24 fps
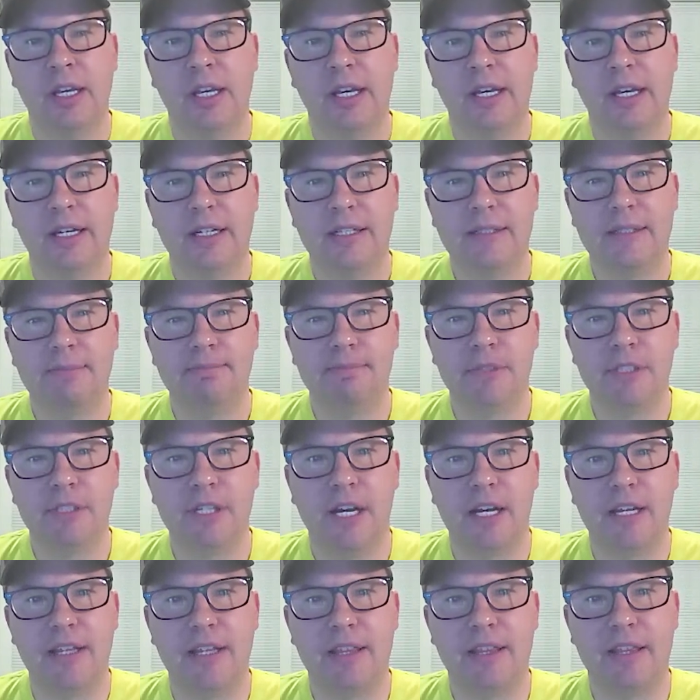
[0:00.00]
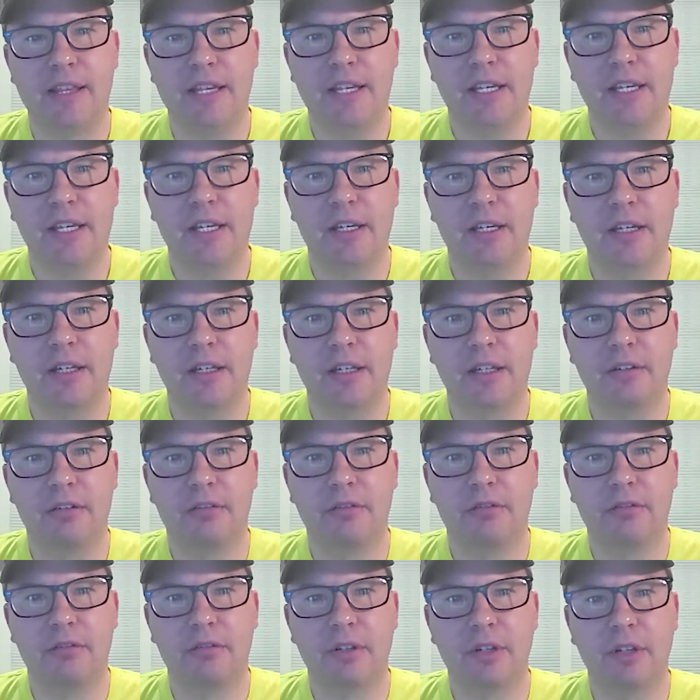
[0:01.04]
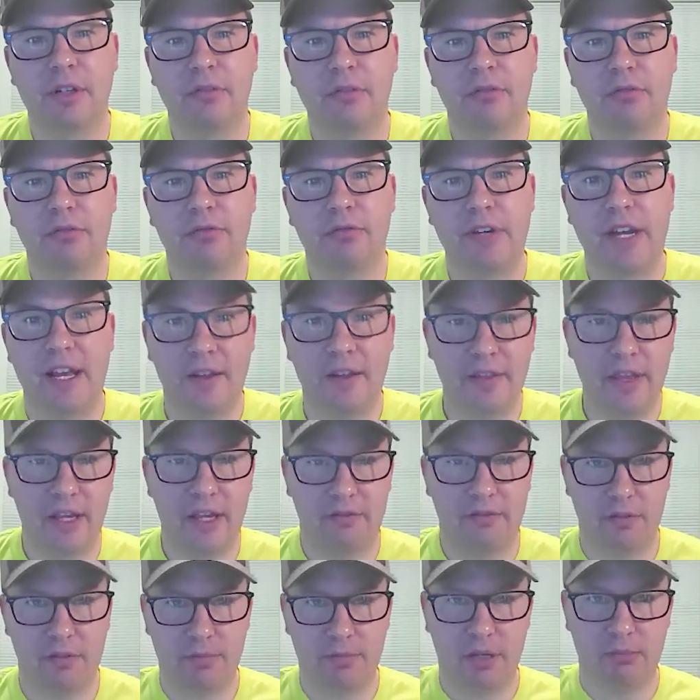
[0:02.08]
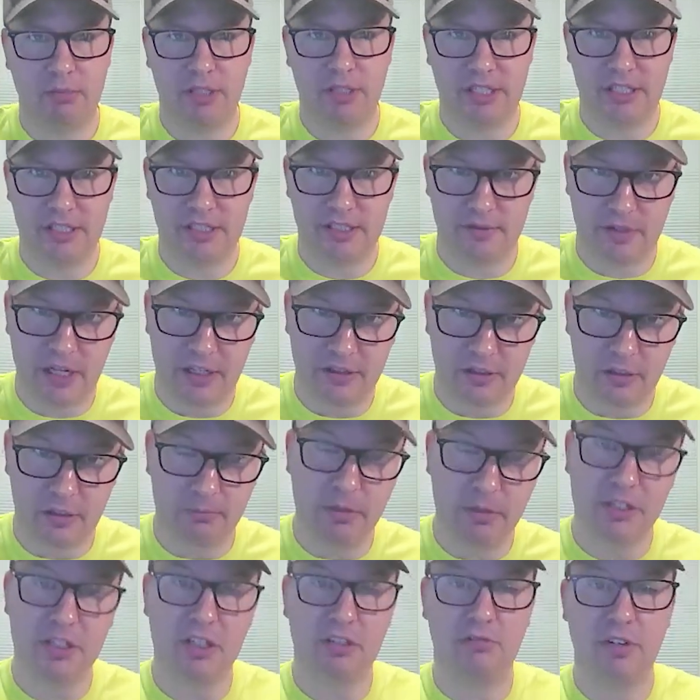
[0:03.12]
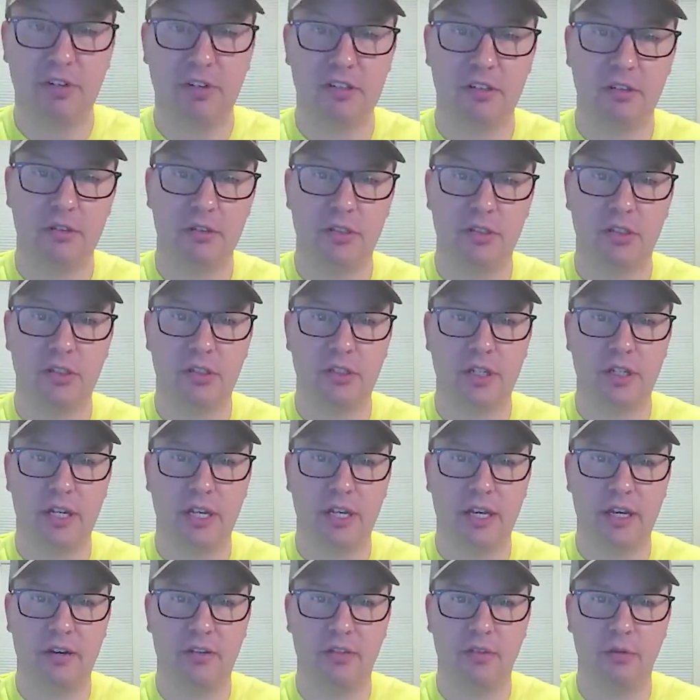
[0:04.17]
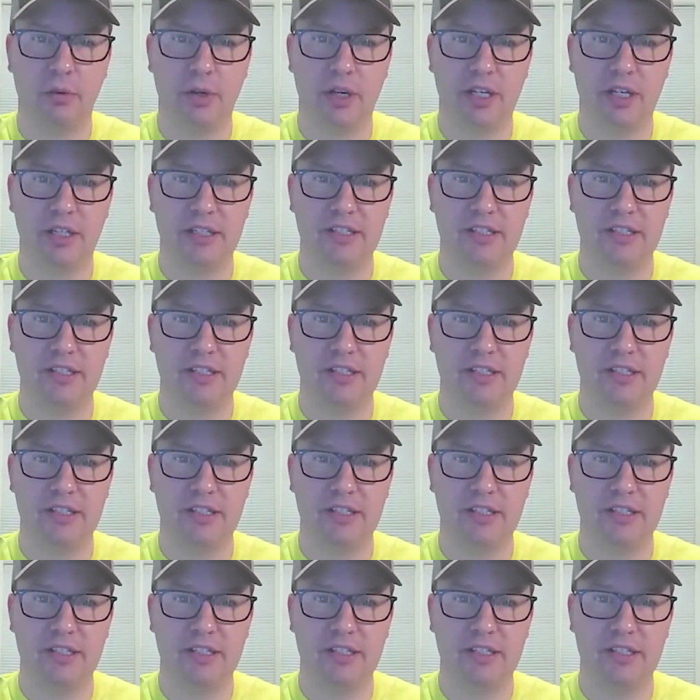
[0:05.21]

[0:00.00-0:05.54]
I think now that Republicans have got their budget resolution out of the way,